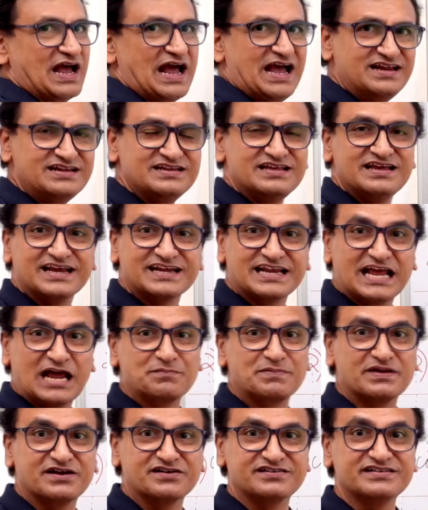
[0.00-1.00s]
and
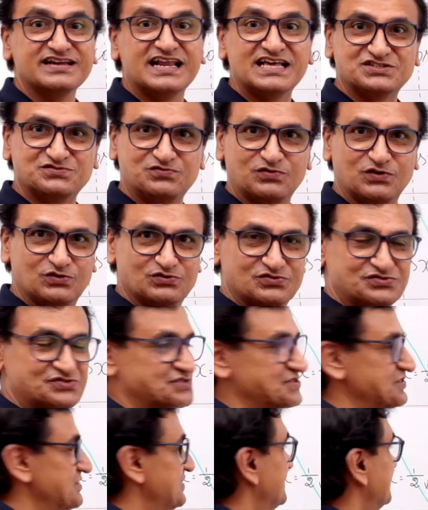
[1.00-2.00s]
can be written as follows.